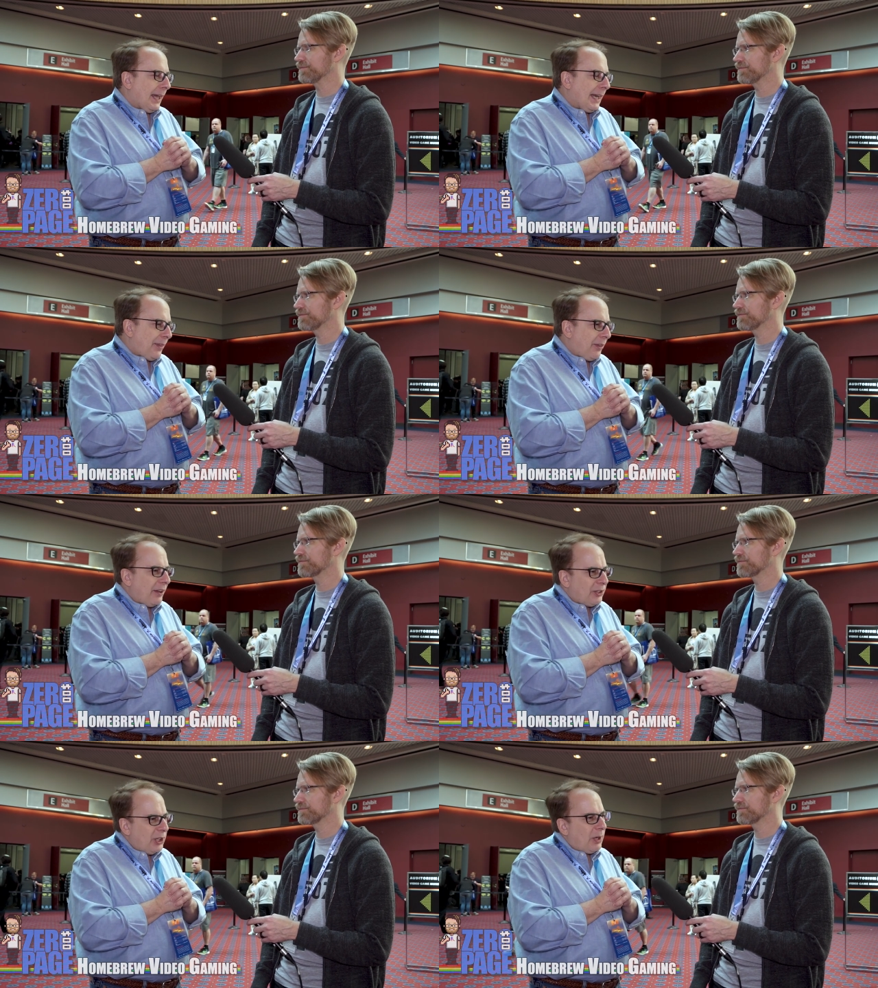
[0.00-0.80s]
Speaker 1: And I
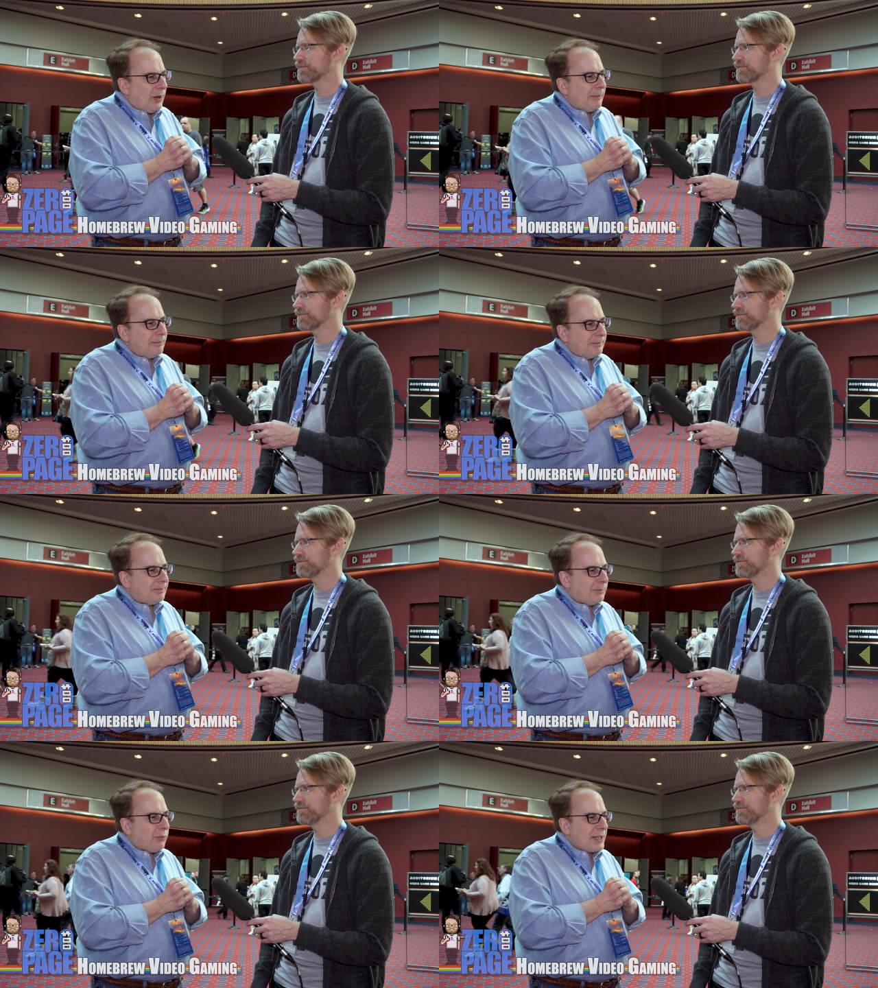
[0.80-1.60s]
thought, you know, I
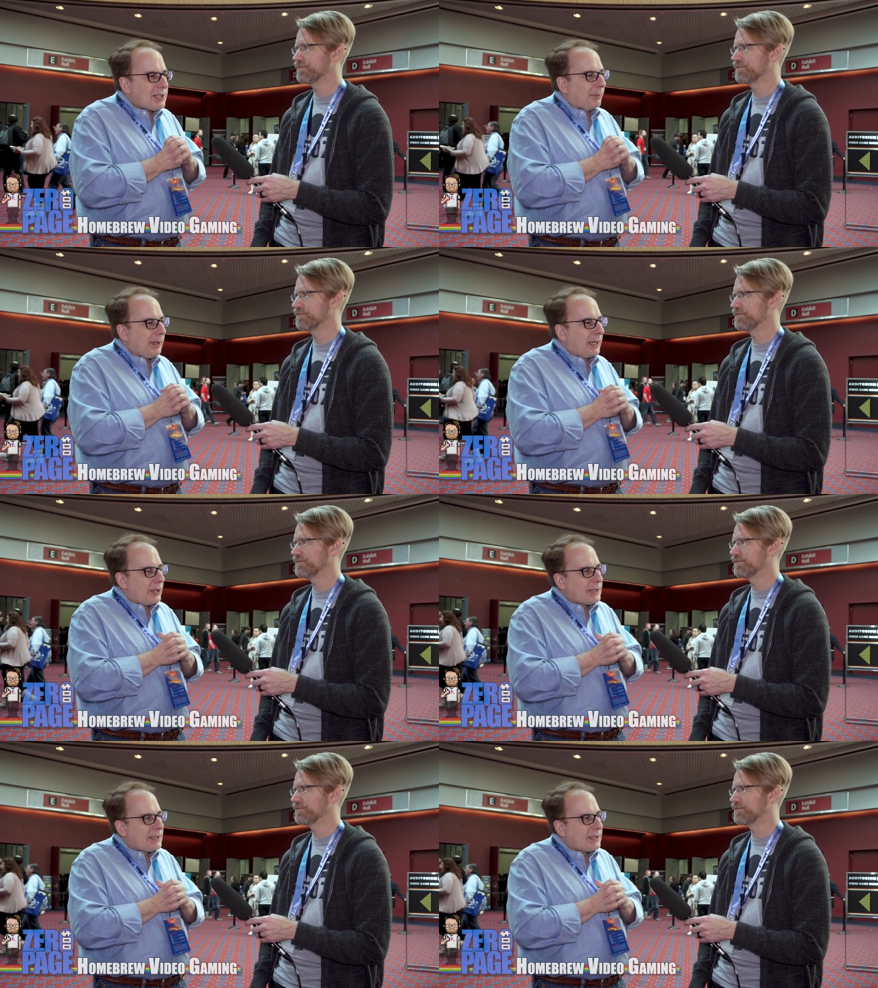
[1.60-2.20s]
read something on the